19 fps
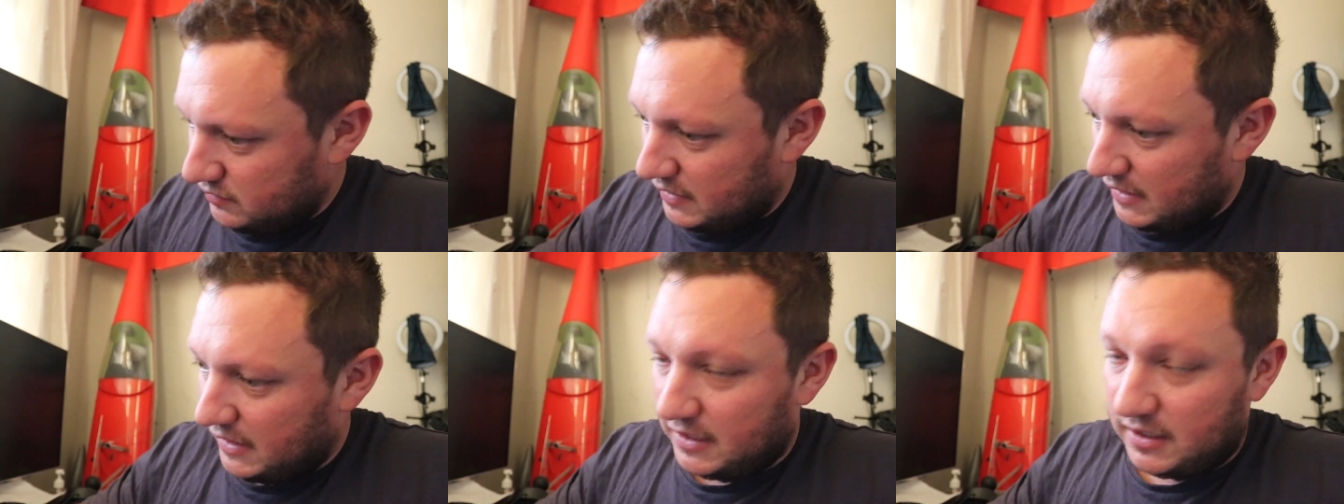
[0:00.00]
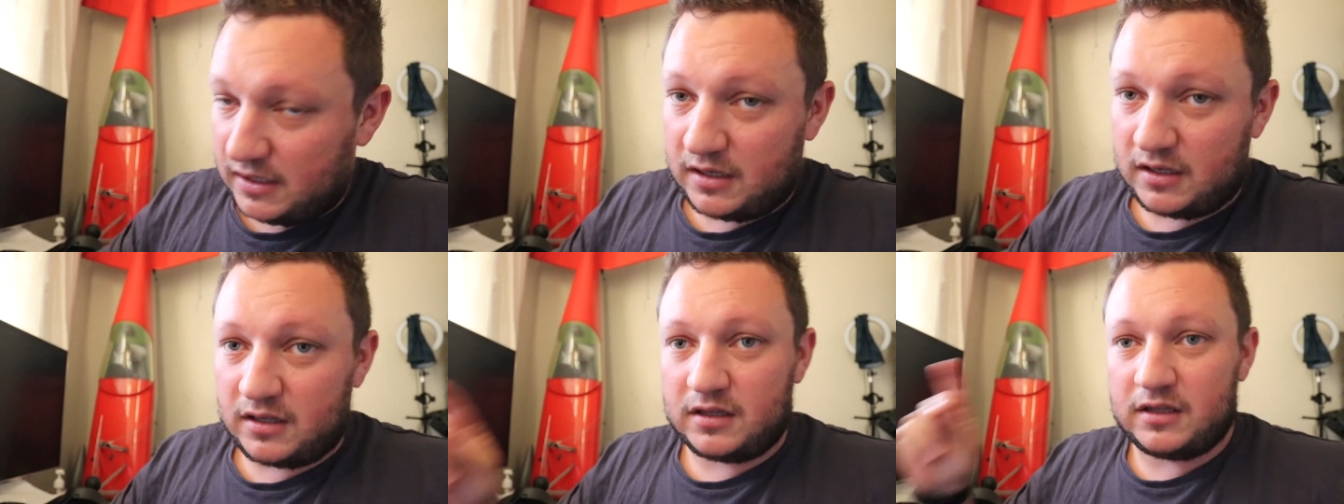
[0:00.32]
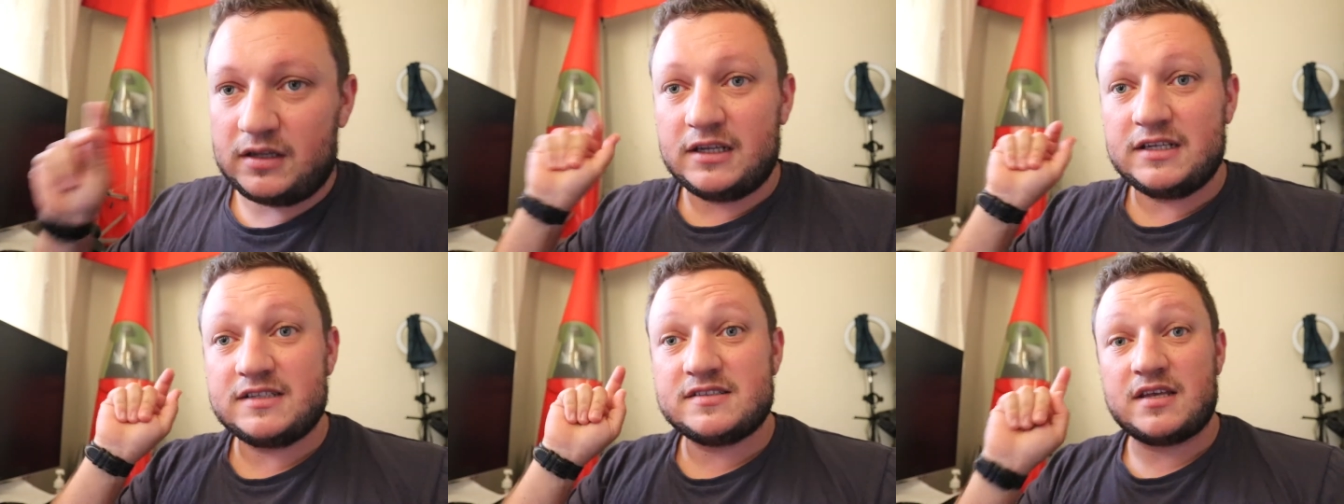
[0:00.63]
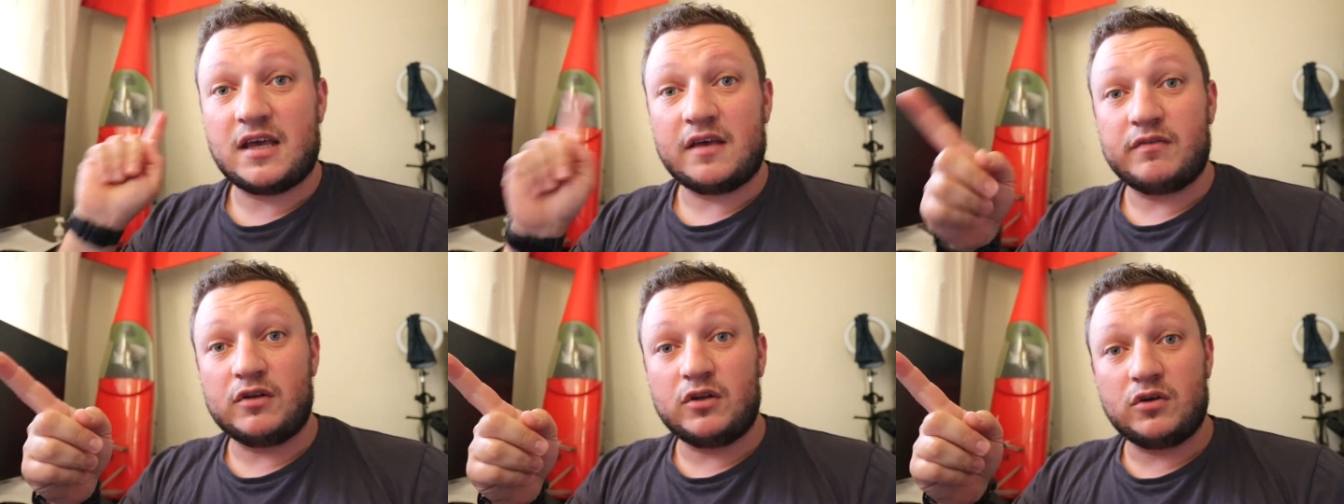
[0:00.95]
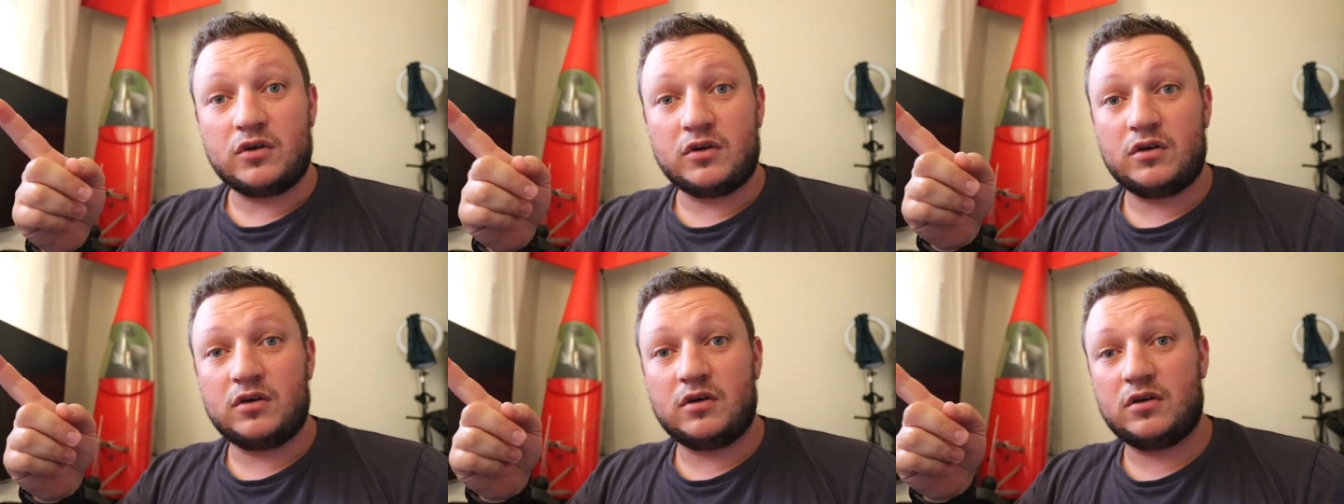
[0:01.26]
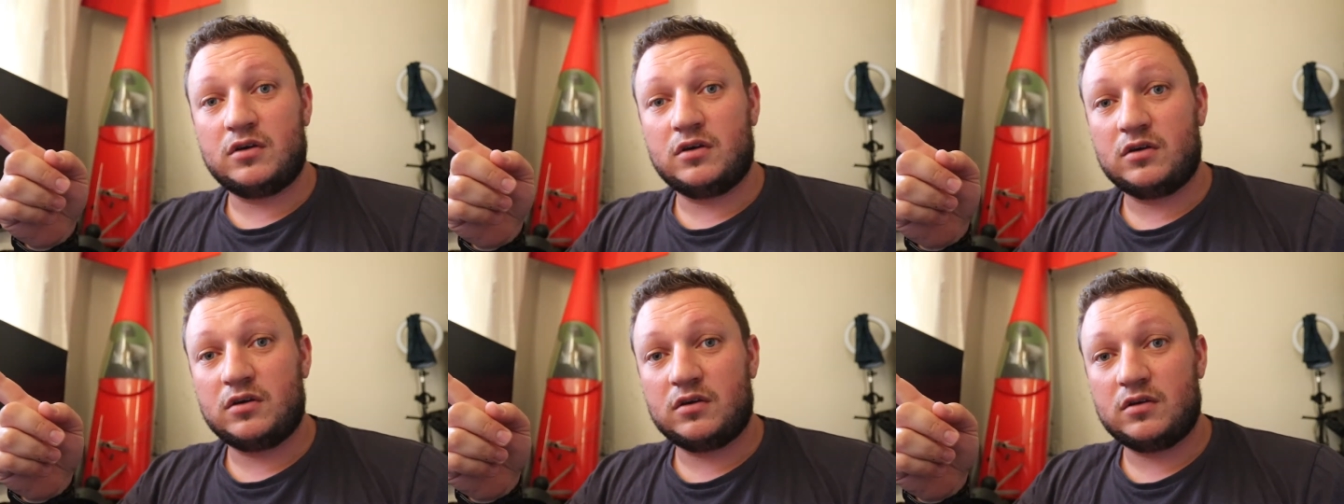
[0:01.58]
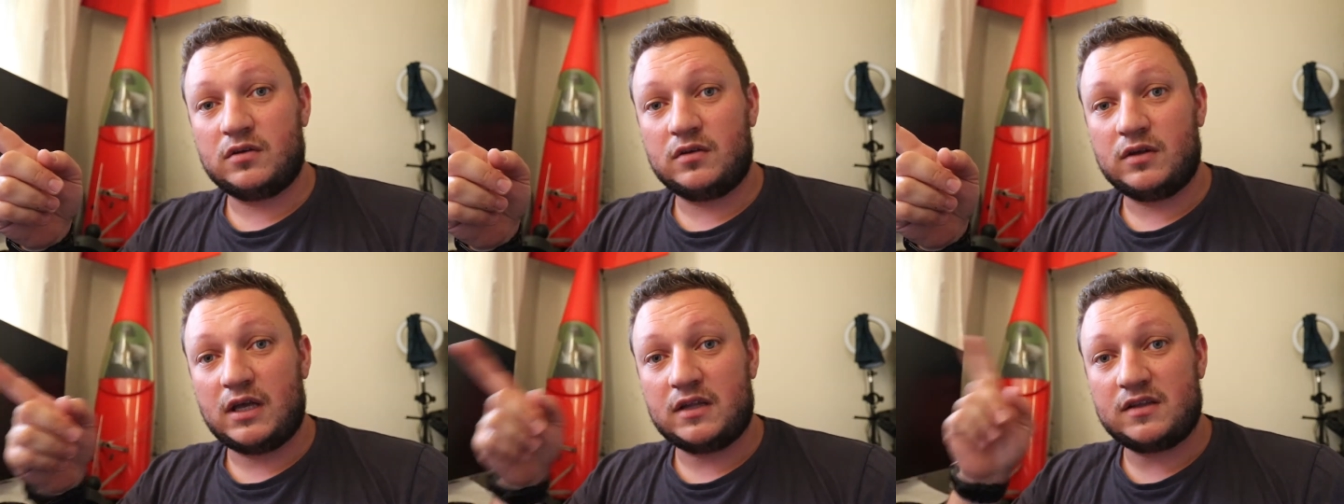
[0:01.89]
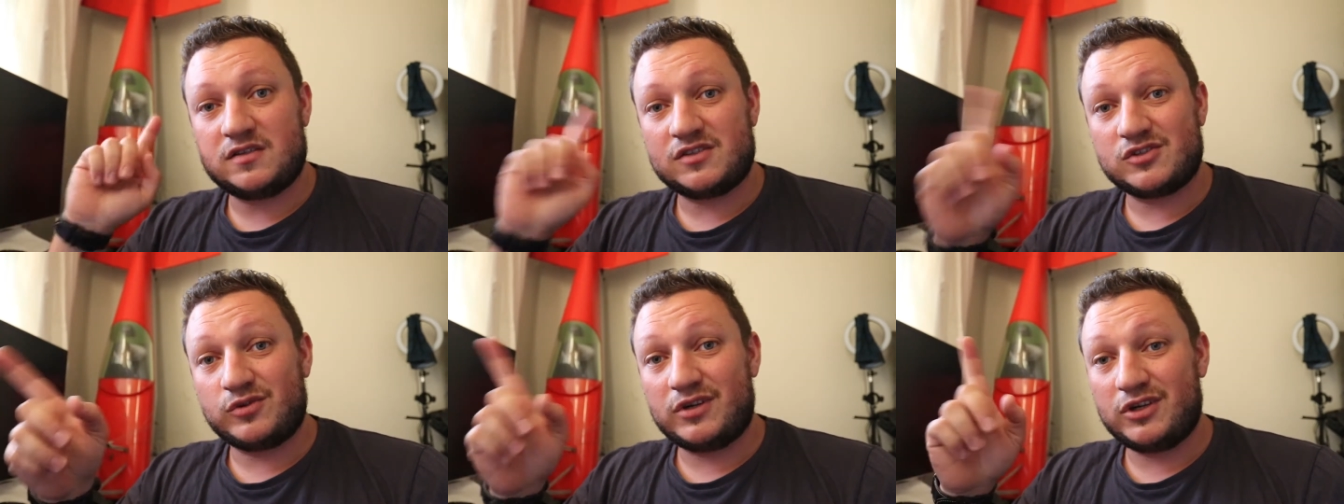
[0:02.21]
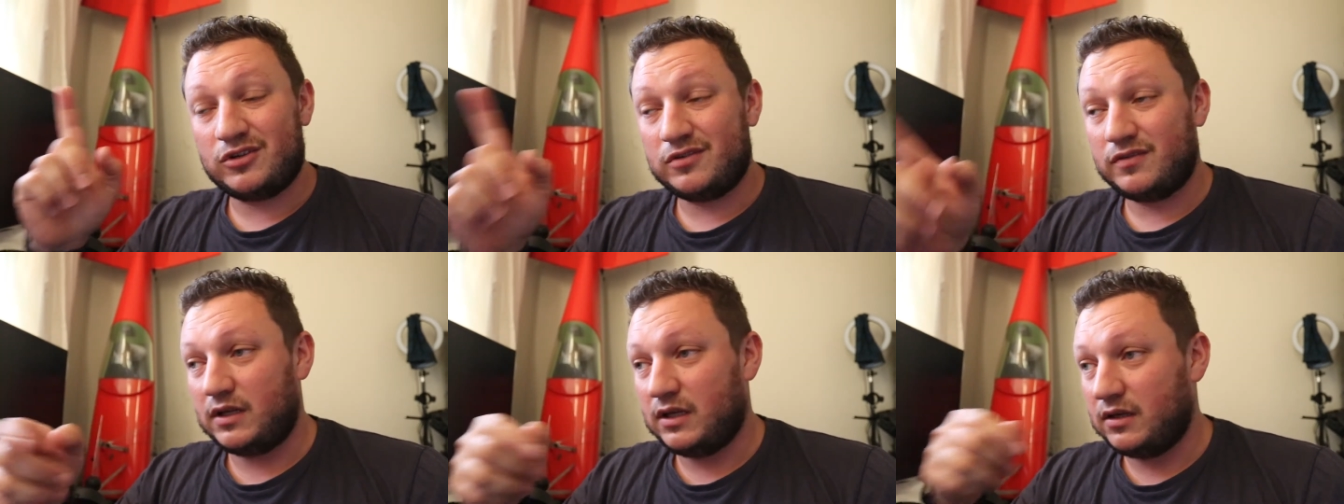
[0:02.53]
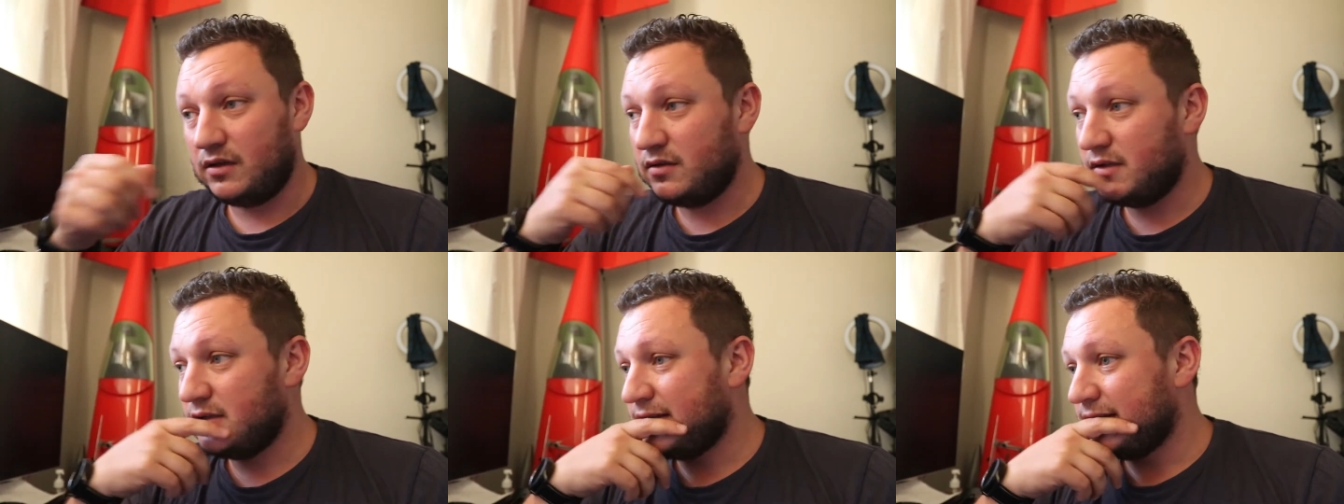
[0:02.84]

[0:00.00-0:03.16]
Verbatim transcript: uh, let's have a look at the screen over here